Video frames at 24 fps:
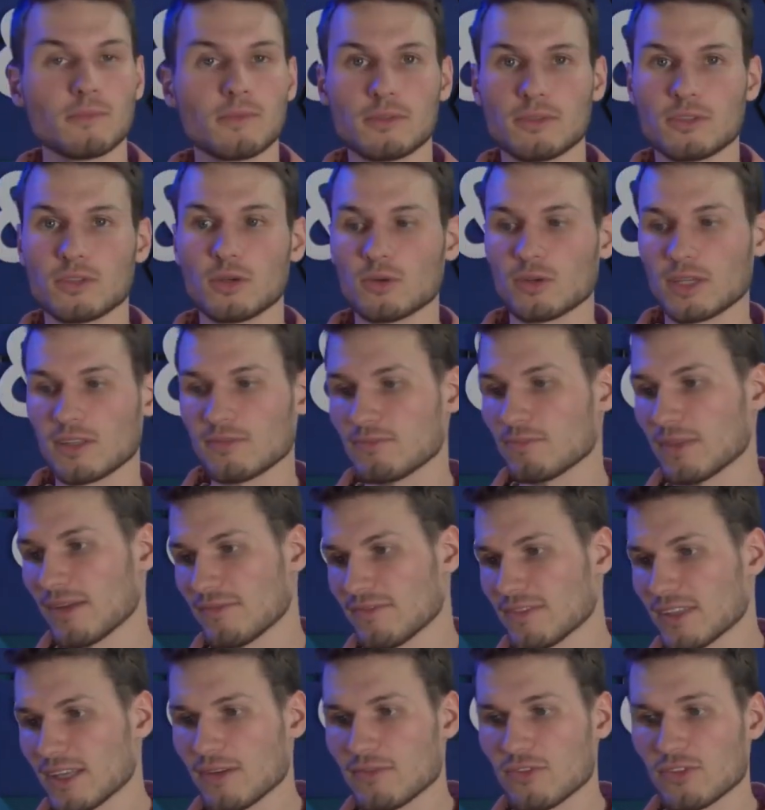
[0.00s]
So if my
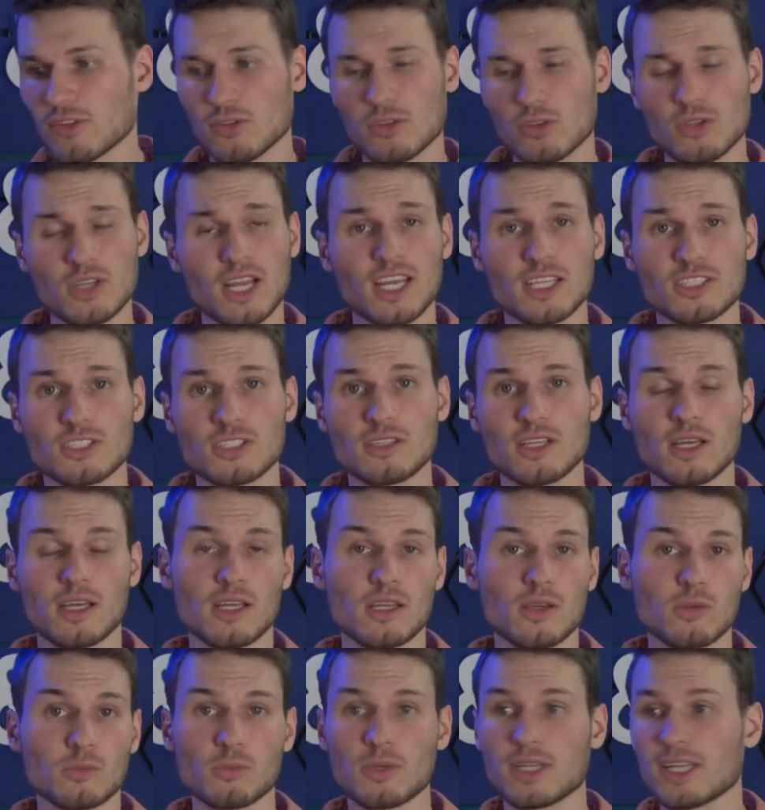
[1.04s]
VM should crash,
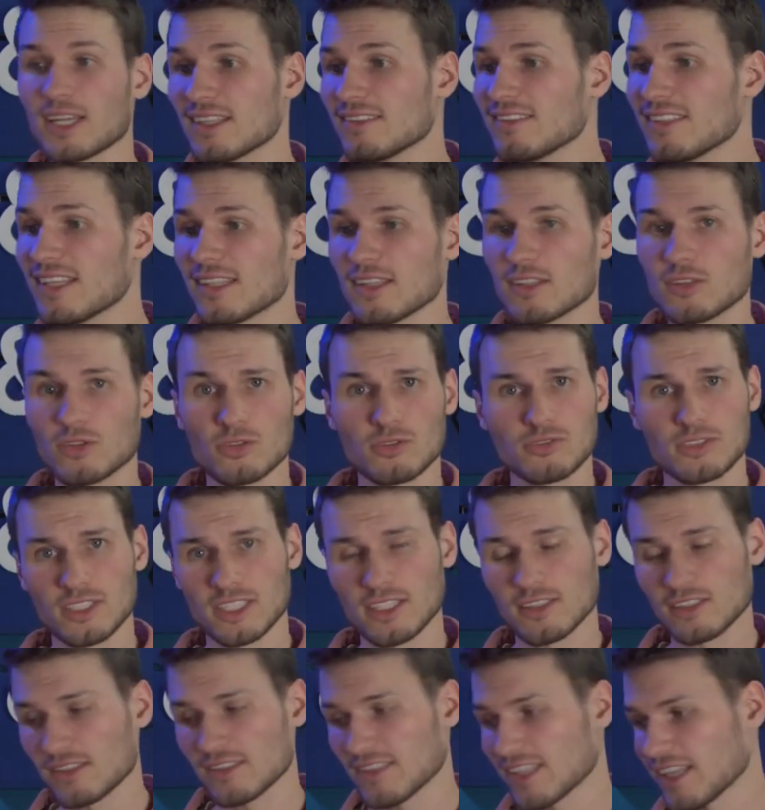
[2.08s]
we can send a
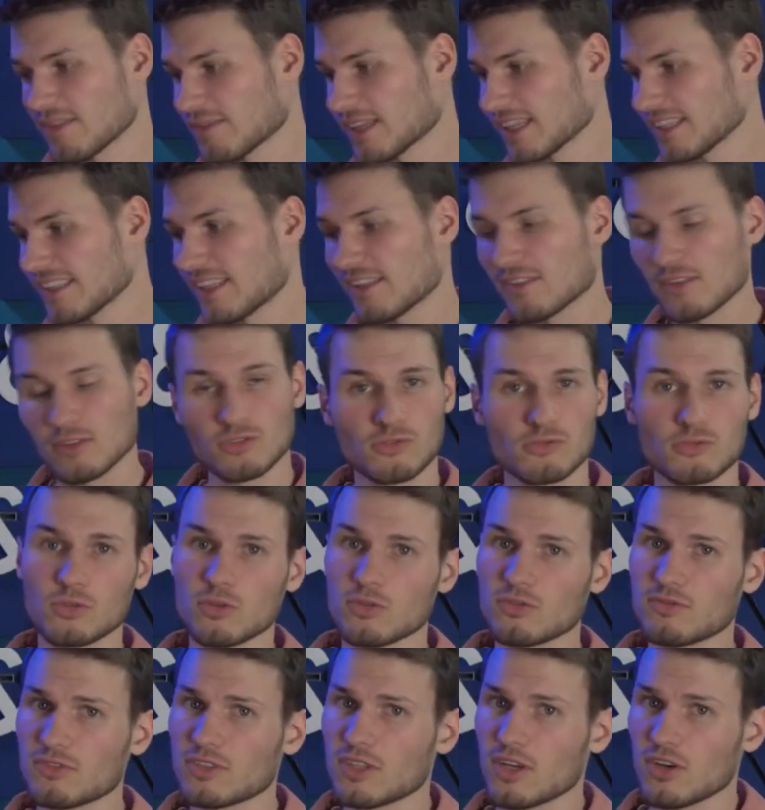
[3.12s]
notification directly to the
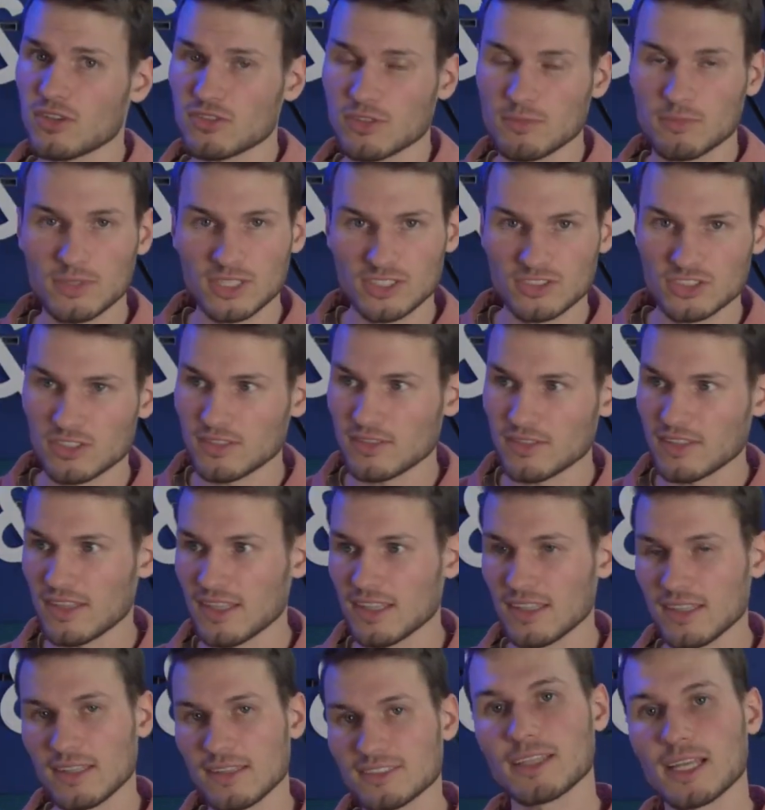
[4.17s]
phone via automation,
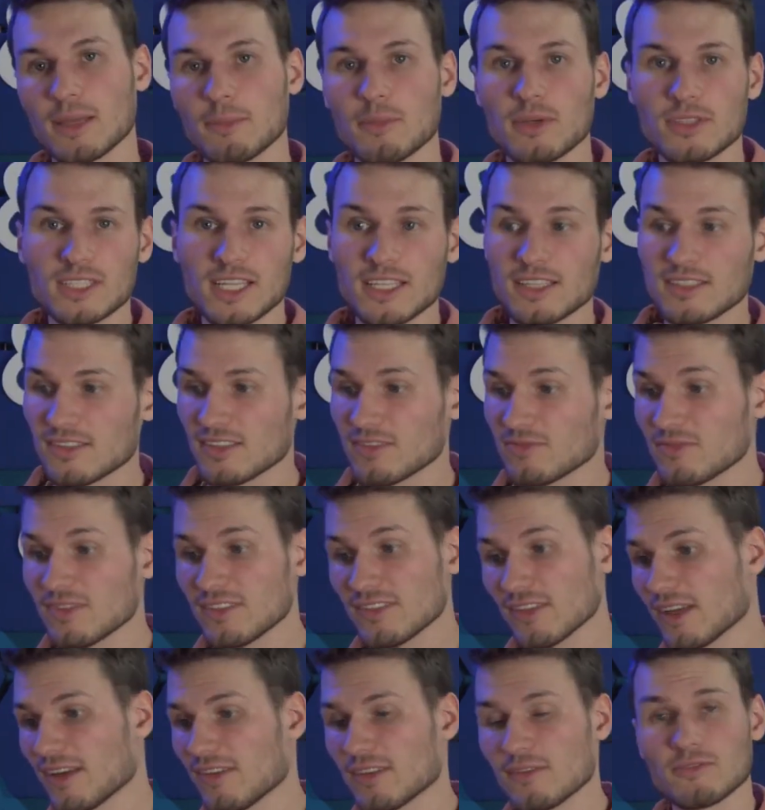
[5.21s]
simultaneously
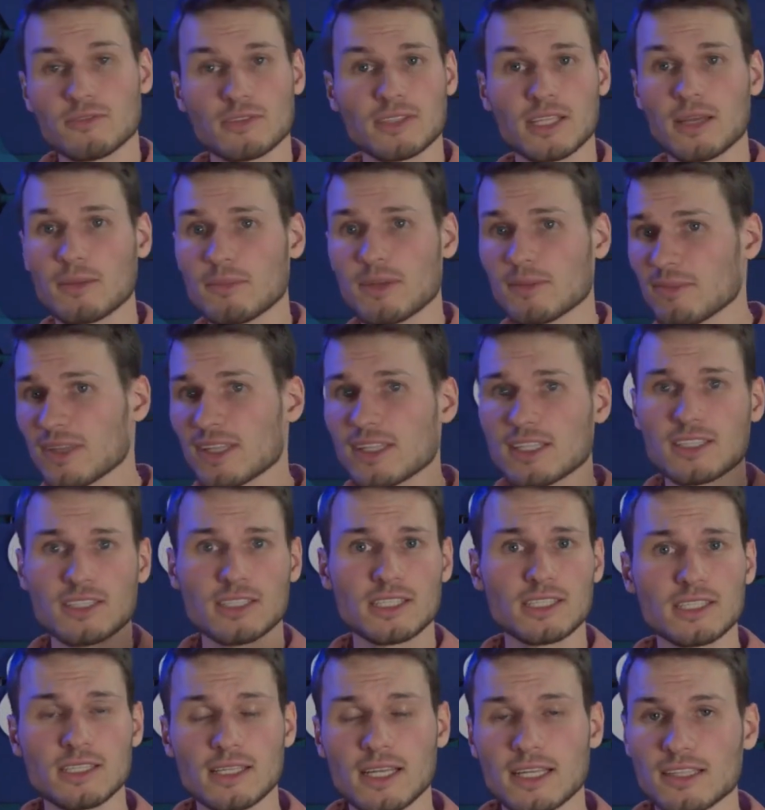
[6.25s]
restart the VM
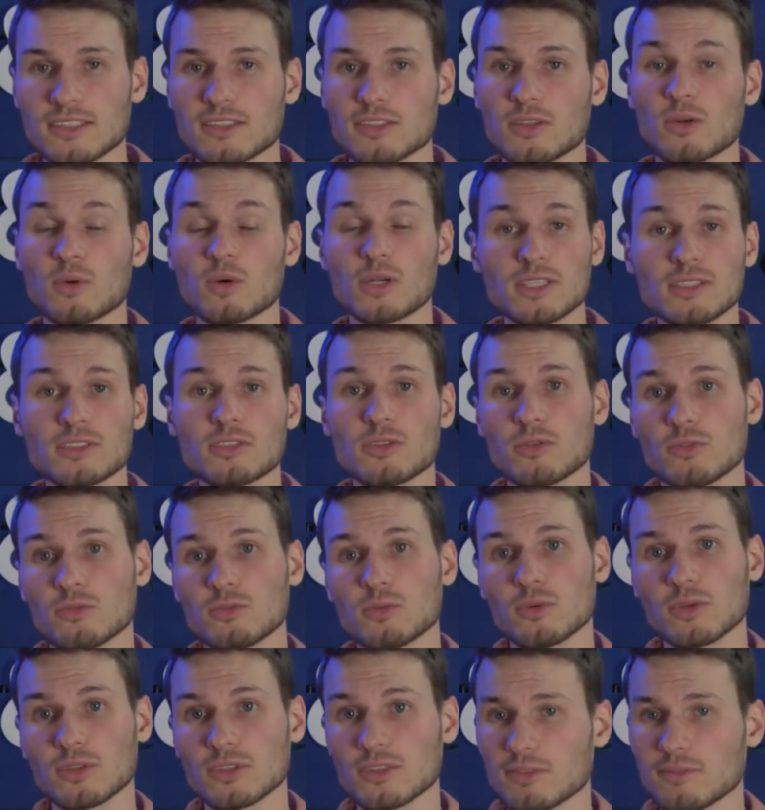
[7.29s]
immediately, and so on and so
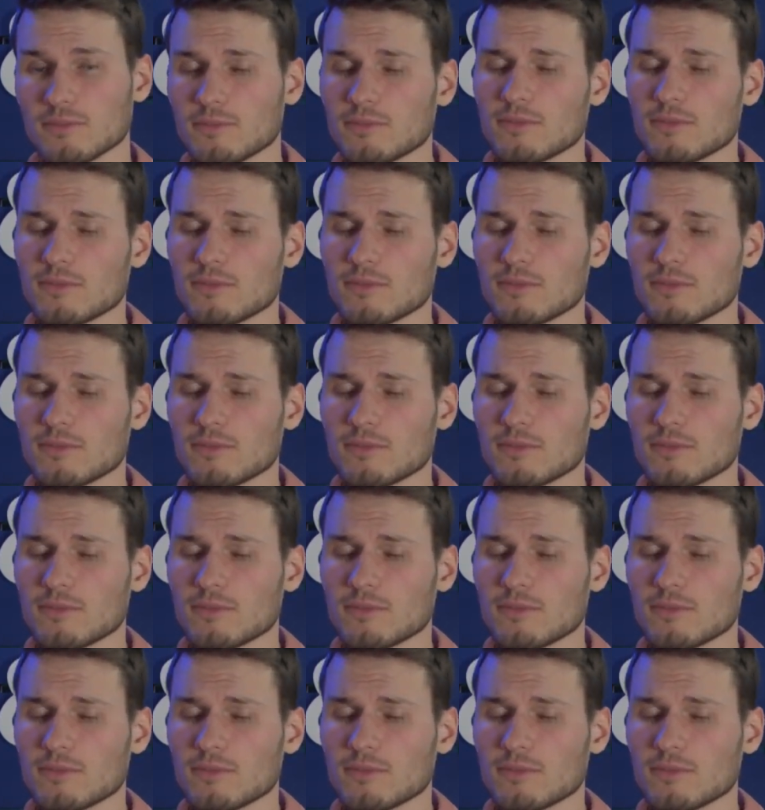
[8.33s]
forth.